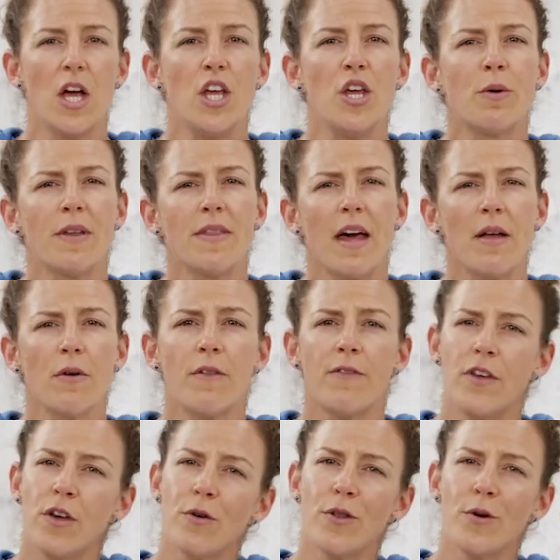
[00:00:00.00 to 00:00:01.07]
You can then
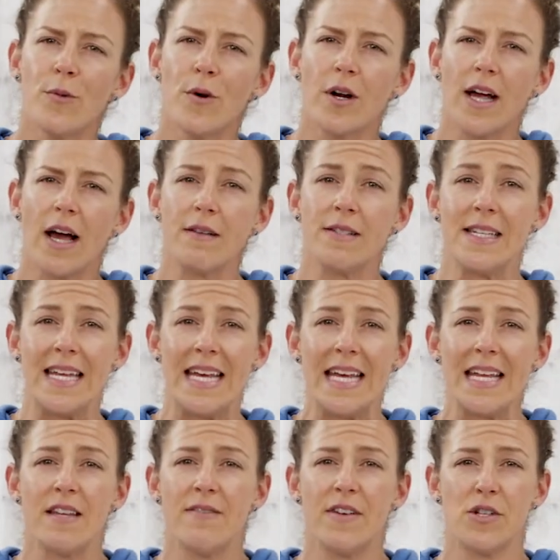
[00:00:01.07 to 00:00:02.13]
review the workouts and
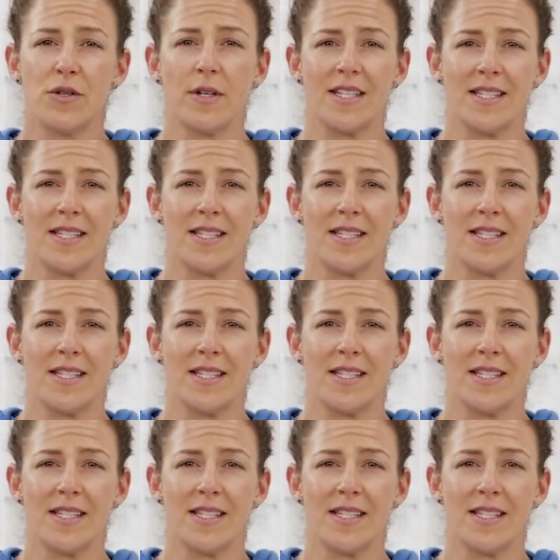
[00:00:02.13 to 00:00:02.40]
individually